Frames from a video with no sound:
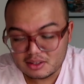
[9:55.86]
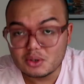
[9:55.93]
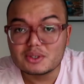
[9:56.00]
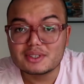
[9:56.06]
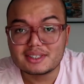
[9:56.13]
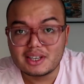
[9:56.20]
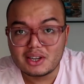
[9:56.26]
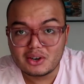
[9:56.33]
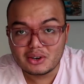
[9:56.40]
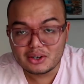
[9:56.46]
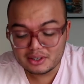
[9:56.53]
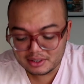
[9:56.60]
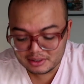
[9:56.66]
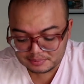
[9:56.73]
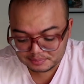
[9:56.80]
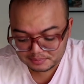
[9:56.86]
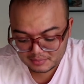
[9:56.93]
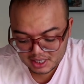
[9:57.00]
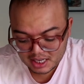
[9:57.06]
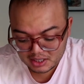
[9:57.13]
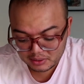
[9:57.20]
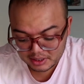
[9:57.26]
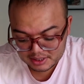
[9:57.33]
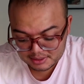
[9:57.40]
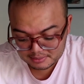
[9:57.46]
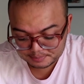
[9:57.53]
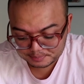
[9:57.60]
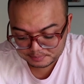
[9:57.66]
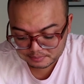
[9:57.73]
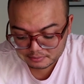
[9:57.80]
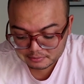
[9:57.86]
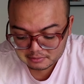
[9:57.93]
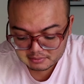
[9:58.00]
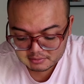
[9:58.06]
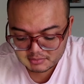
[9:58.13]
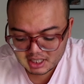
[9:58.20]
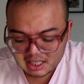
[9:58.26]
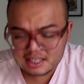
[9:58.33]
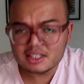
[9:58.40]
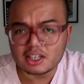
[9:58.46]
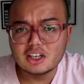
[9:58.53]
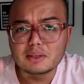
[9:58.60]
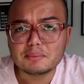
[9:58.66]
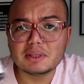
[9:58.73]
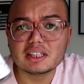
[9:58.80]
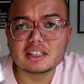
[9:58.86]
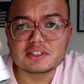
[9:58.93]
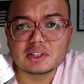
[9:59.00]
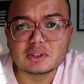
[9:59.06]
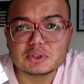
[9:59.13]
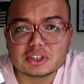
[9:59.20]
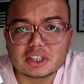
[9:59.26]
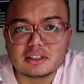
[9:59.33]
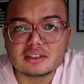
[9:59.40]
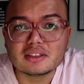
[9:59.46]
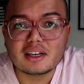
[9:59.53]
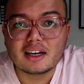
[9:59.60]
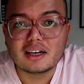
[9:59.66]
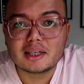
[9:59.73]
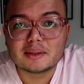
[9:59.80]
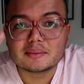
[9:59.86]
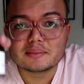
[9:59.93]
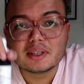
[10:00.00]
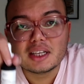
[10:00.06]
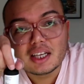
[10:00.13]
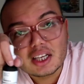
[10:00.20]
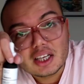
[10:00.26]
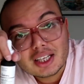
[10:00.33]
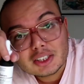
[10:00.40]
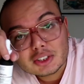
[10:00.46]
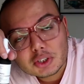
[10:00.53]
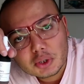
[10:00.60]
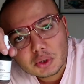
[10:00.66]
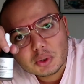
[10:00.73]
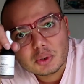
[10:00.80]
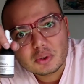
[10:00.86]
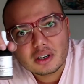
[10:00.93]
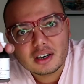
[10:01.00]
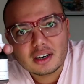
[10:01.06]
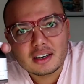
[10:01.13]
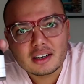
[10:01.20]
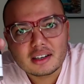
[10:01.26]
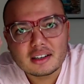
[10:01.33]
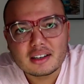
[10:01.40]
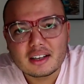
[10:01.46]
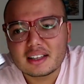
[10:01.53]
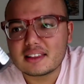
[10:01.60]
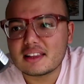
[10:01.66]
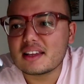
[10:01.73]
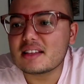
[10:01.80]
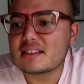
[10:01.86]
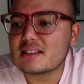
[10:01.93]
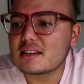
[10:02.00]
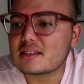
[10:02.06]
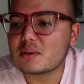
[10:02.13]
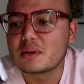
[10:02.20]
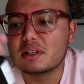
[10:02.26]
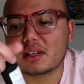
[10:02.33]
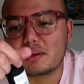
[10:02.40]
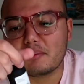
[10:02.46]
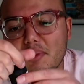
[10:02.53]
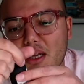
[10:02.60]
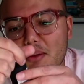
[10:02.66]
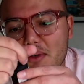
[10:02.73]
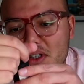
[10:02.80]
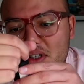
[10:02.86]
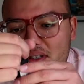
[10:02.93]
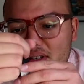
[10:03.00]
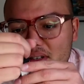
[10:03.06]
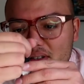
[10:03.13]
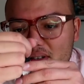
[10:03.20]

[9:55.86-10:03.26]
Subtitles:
Those sting hard. Anyways, so I got a peeling solution I think it takes away like blemishes,